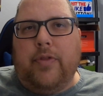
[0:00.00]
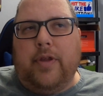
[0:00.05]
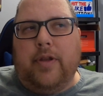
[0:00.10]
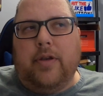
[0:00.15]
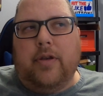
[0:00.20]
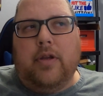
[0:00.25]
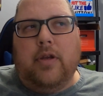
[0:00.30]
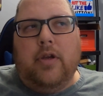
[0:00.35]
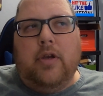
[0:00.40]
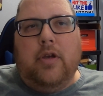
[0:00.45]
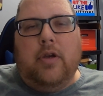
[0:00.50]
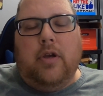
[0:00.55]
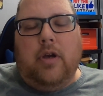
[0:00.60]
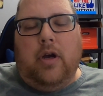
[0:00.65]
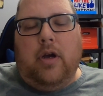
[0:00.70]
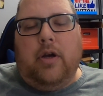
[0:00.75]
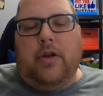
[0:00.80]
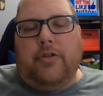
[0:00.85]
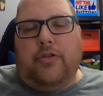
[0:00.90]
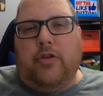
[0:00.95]
than
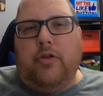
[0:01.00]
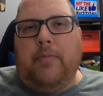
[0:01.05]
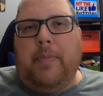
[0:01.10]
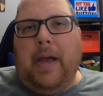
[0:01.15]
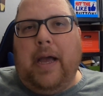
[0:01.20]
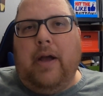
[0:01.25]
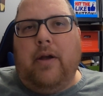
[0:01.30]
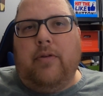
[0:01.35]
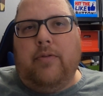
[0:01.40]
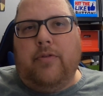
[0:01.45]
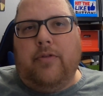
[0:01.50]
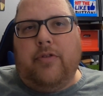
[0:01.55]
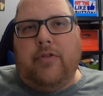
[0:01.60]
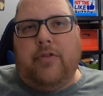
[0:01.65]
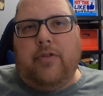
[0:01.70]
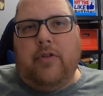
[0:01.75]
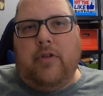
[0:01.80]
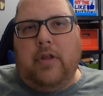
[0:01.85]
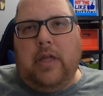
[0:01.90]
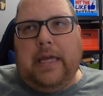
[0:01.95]
uh, two
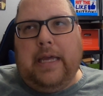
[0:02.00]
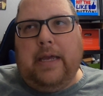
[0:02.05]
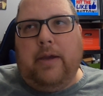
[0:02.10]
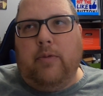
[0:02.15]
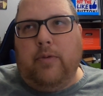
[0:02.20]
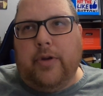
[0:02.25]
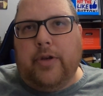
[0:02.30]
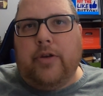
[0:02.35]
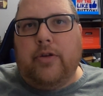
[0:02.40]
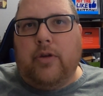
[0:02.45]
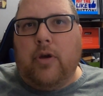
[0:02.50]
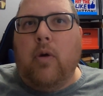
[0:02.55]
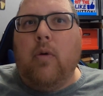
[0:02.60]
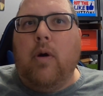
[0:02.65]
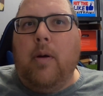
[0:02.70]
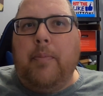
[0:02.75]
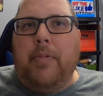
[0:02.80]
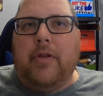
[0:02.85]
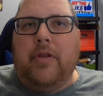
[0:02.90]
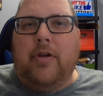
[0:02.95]
pounds I would go
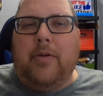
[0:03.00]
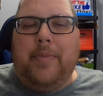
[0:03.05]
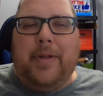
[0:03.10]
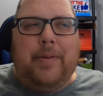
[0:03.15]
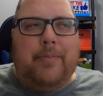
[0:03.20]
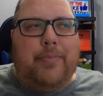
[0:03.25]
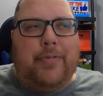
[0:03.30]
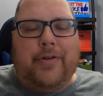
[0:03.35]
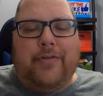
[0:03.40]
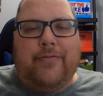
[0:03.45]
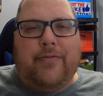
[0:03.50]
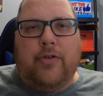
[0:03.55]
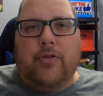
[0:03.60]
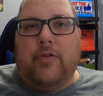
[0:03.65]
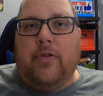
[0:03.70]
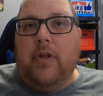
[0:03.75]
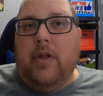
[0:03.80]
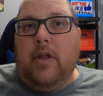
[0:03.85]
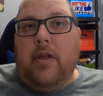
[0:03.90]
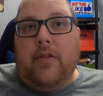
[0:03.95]
up a little bit, but for
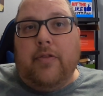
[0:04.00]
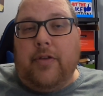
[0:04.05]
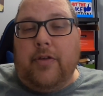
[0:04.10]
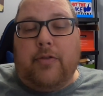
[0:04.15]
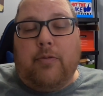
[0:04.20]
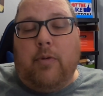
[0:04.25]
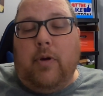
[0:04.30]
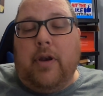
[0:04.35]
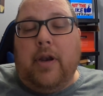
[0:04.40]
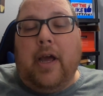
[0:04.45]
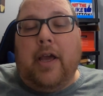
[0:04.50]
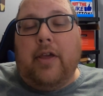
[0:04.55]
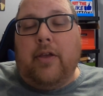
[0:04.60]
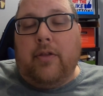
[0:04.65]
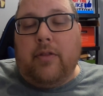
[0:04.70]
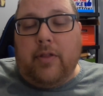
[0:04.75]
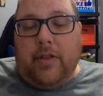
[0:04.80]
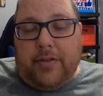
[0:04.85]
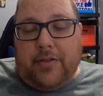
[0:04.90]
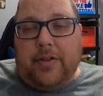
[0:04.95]
this one,
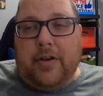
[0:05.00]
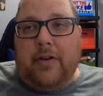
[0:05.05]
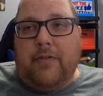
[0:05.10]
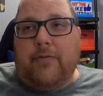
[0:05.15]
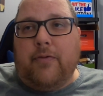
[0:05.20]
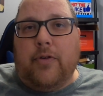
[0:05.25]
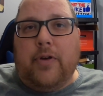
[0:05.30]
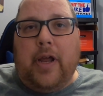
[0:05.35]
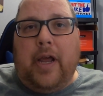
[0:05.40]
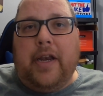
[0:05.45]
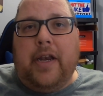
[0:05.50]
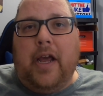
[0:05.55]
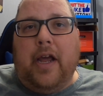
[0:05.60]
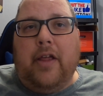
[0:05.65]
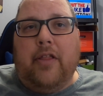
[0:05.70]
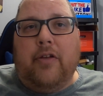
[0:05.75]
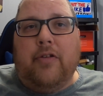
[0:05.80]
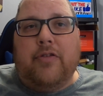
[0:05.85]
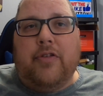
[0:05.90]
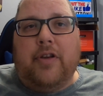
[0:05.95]
I listed it for nine
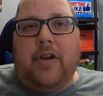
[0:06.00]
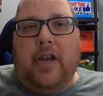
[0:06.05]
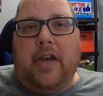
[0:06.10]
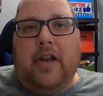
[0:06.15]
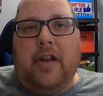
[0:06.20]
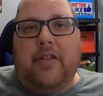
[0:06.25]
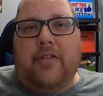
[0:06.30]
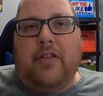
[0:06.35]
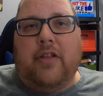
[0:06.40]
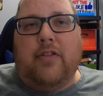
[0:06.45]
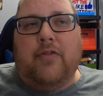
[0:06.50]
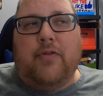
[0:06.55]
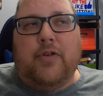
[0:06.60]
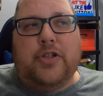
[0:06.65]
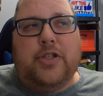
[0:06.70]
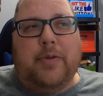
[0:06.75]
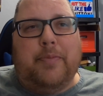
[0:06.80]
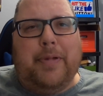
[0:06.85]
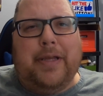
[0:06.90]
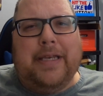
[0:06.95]
dollars and ninety nine cents for
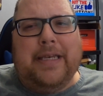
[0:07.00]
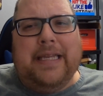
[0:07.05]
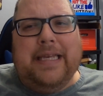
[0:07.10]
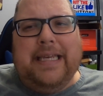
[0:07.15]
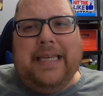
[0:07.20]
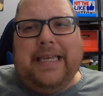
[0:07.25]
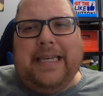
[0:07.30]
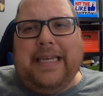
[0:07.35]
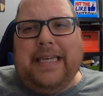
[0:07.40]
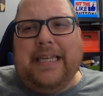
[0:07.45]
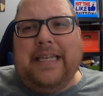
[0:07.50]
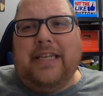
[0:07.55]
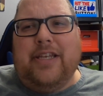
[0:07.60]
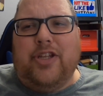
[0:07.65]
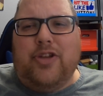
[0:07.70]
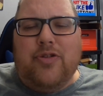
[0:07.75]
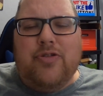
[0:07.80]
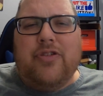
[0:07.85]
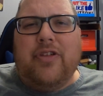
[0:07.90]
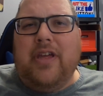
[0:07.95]
shipping, and
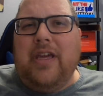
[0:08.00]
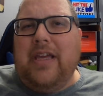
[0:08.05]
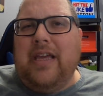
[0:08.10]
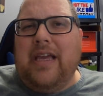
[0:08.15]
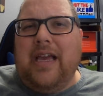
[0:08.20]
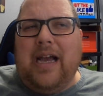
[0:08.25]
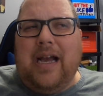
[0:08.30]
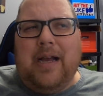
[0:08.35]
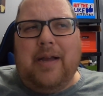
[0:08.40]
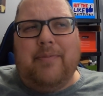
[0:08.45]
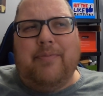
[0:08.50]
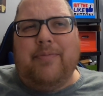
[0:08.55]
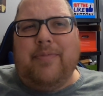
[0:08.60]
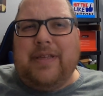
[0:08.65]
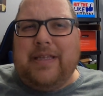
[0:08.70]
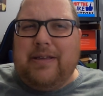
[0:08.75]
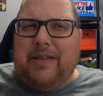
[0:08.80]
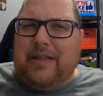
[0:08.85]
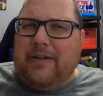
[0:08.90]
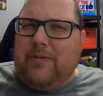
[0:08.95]
usually
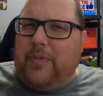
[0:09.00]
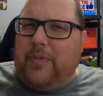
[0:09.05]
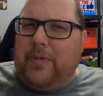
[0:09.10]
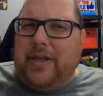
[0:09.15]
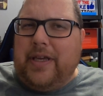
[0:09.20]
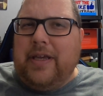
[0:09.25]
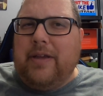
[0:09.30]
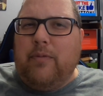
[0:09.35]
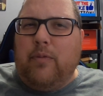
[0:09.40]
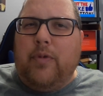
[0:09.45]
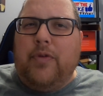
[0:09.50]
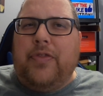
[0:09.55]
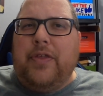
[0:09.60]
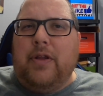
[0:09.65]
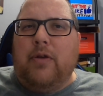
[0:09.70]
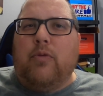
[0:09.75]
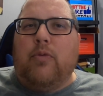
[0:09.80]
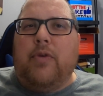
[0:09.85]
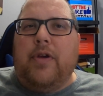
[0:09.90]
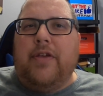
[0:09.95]
I'm get
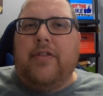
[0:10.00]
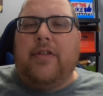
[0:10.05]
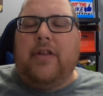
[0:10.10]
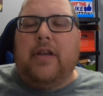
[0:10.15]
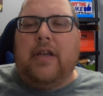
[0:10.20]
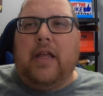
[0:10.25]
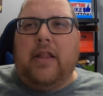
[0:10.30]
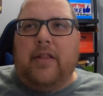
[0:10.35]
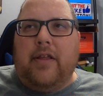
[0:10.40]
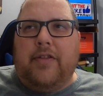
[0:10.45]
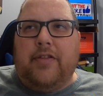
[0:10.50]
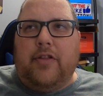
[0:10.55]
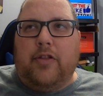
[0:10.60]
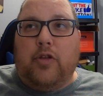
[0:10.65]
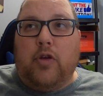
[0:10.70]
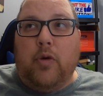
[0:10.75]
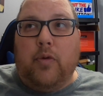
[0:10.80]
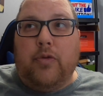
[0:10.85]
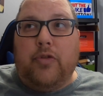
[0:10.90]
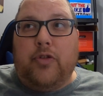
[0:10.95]
within reason unless it
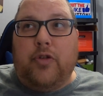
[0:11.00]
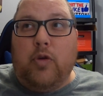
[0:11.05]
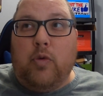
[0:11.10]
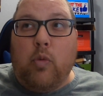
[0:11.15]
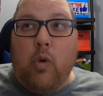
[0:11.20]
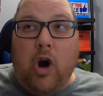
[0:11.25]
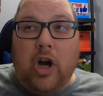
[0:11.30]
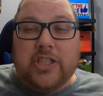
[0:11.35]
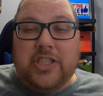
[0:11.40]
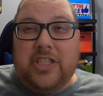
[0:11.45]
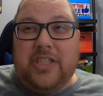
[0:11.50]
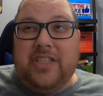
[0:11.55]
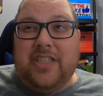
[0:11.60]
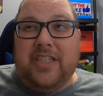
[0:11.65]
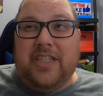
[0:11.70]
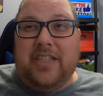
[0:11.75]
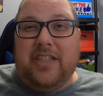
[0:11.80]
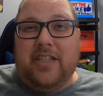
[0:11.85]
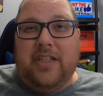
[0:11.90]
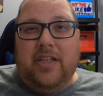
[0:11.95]
goes to
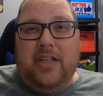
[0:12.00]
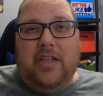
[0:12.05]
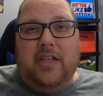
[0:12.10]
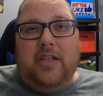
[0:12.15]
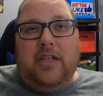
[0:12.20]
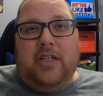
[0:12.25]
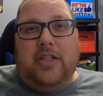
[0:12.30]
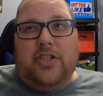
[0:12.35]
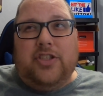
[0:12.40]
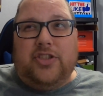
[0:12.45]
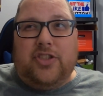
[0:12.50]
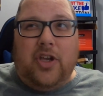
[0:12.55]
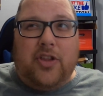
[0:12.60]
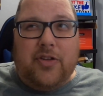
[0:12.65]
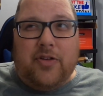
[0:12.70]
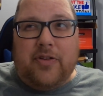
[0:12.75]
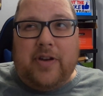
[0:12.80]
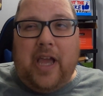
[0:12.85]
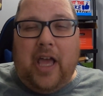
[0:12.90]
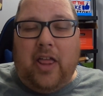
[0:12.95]
Washington,
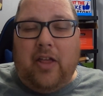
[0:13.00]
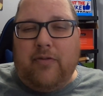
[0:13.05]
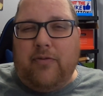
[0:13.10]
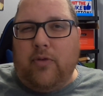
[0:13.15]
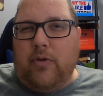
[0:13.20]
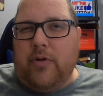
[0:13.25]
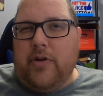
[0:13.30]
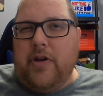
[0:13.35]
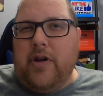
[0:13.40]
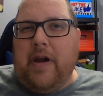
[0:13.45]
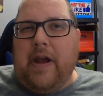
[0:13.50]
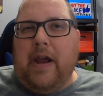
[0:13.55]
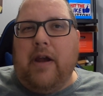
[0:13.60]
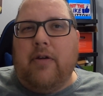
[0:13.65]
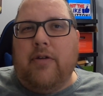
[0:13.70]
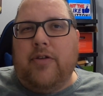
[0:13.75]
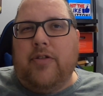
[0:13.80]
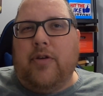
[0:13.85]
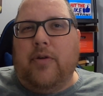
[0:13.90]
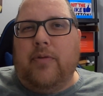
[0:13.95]
Southern California,
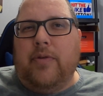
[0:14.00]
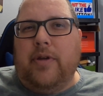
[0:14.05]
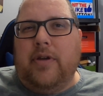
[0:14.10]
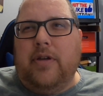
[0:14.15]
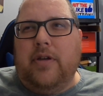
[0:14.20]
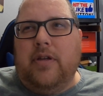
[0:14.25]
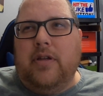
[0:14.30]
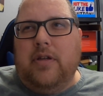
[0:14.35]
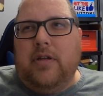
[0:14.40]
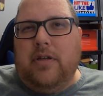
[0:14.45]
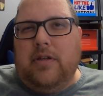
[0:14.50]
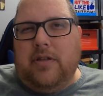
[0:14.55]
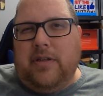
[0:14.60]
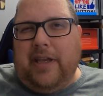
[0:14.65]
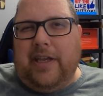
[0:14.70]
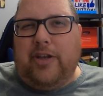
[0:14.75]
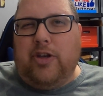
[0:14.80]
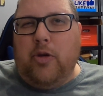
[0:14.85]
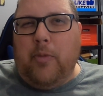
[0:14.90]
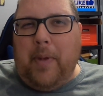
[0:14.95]
Arizona,
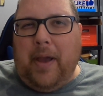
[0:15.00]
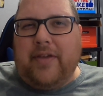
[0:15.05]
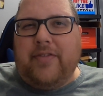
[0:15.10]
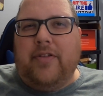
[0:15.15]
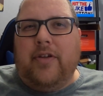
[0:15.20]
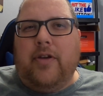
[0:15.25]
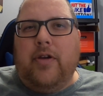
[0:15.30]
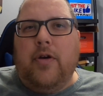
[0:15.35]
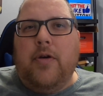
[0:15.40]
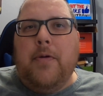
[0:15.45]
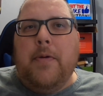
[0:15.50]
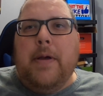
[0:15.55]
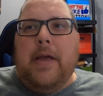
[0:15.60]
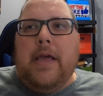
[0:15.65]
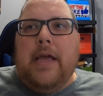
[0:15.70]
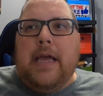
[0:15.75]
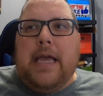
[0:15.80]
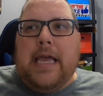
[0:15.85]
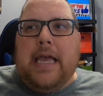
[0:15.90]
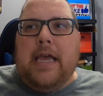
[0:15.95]
like New Mexico,
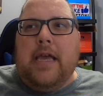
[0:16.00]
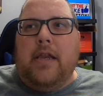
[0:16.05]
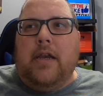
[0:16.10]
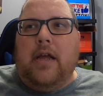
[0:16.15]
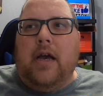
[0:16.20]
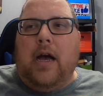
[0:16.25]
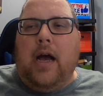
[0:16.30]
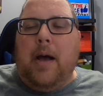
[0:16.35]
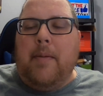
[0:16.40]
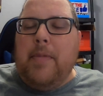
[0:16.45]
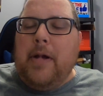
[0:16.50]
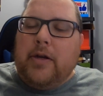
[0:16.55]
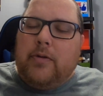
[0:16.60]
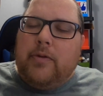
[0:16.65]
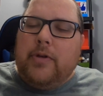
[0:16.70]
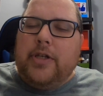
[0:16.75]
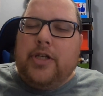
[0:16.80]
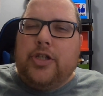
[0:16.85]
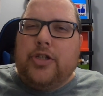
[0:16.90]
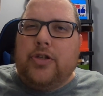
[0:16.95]
and I'm not
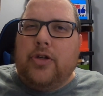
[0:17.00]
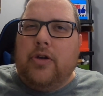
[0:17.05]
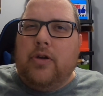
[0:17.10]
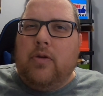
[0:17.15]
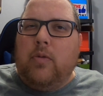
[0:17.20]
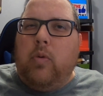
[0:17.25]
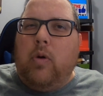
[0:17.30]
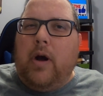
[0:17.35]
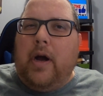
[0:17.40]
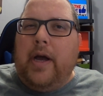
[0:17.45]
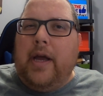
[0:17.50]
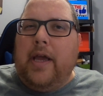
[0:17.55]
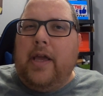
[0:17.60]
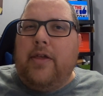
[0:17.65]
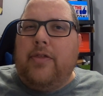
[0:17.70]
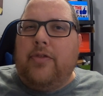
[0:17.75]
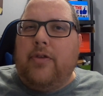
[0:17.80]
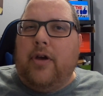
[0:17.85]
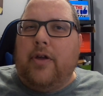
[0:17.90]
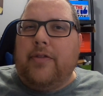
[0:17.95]
really sure why I
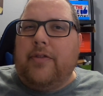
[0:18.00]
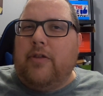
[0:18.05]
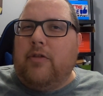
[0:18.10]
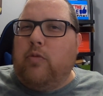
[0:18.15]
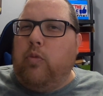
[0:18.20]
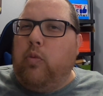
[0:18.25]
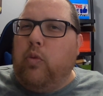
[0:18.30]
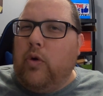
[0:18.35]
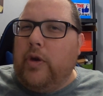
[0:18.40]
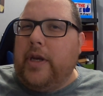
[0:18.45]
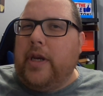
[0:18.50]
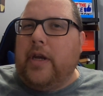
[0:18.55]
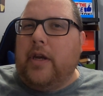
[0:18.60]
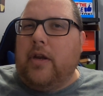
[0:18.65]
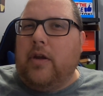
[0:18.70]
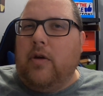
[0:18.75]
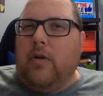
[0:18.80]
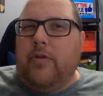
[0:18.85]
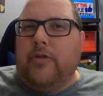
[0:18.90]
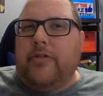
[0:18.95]
thought this
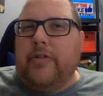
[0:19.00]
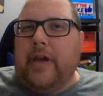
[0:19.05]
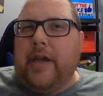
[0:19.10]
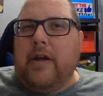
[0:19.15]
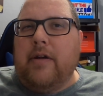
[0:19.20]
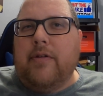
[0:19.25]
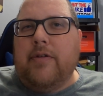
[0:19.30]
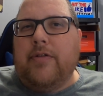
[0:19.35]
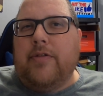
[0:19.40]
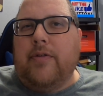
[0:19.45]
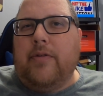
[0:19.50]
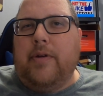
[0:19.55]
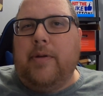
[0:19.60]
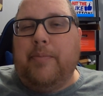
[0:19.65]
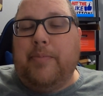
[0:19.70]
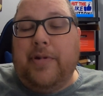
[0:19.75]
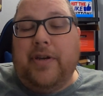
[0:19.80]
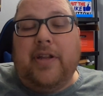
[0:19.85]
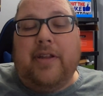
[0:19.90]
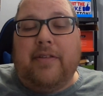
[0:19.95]
wouldn't go to Arizona,
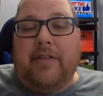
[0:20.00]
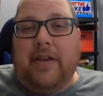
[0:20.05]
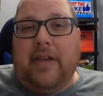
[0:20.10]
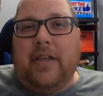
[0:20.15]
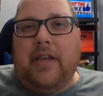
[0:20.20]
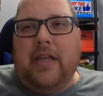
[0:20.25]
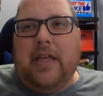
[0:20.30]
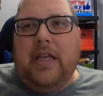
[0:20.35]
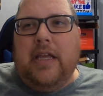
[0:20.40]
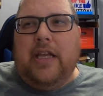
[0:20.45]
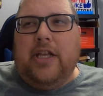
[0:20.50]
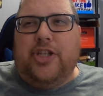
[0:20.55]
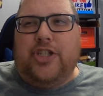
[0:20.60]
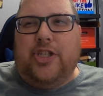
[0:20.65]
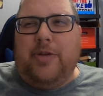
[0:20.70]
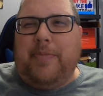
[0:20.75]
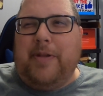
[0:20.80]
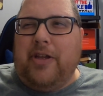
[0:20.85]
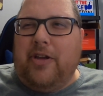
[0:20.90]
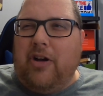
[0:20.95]
but it did.
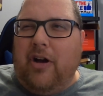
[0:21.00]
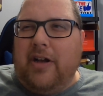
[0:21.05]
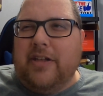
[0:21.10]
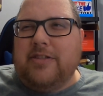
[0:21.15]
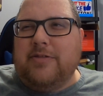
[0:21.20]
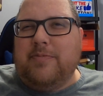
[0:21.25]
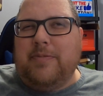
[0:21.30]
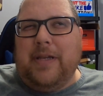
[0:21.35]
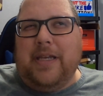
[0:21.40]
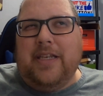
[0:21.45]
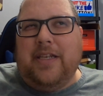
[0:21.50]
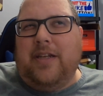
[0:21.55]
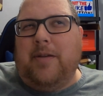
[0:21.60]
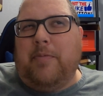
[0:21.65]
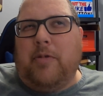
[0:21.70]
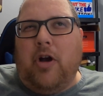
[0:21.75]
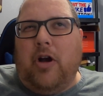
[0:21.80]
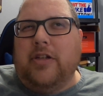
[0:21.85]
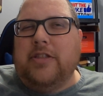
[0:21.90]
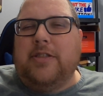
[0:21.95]
Shipping cost ended
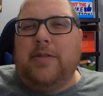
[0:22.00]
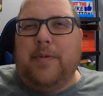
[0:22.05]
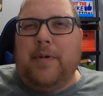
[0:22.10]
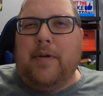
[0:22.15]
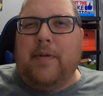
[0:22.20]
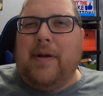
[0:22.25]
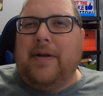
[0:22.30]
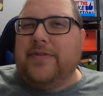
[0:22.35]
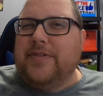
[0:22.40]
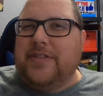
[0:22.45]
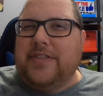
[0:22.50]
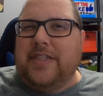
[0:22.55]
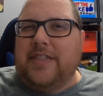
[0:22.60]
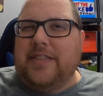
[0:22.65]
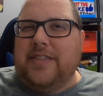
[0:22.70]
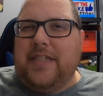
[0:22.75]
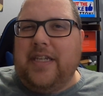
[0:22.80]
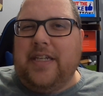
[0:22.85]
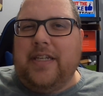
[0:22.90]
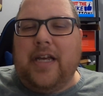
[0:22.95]
up costing me around
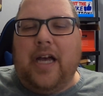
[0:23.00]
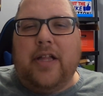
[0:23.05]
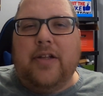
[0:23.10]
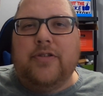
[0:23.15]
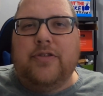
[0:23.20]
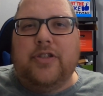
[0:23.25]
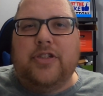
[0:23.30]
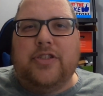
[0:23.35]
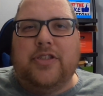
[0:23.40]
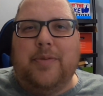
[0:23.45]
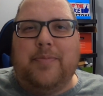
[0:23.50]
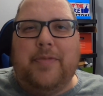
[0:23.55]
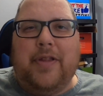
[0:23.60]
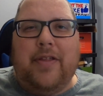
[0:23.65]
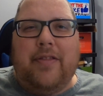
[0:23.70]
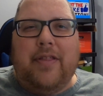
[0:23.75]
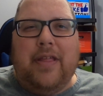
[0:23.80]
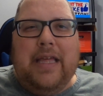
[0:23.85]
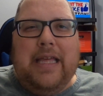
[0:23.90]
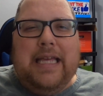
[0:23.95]
$16 to ship
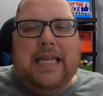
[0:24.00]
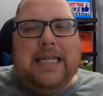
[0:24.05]
this.